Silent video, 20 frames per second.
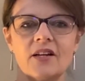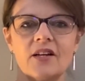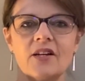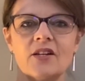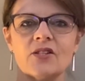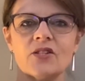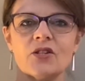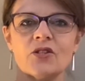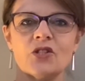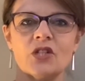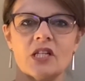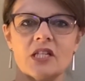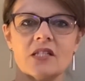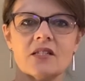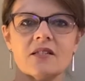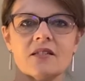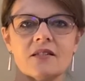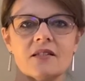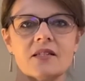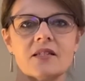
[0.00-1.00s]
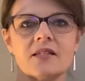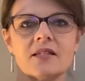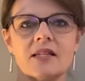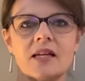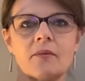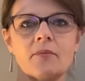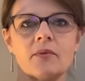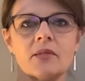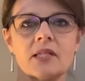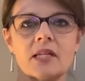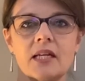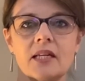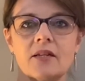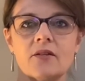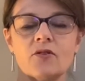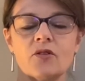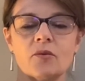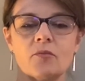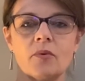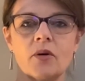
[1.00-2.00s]
So Jesus and his disciples get
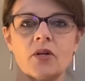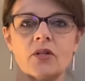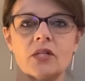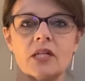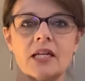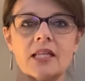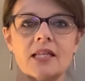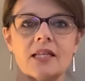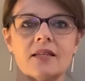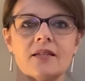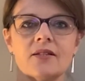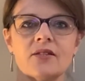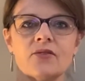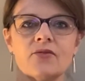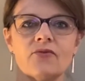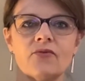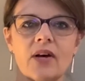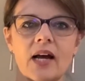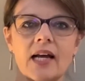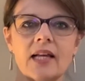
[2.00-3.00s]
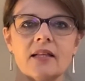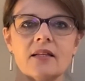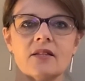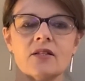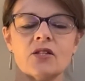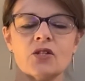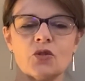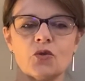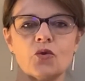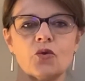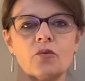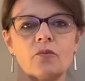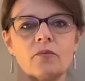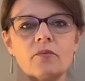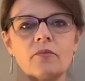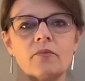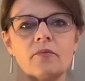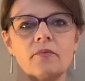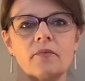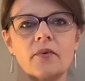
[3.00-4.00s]
into a boat, and then this violent
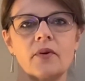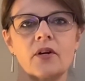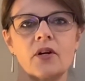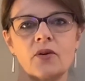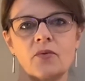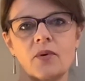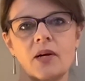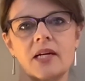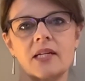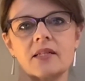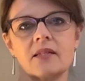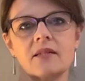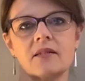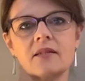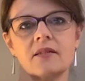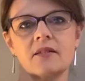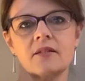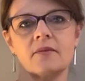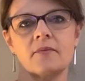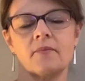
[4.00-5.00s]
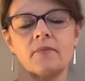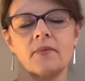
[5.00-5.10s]
storm arises.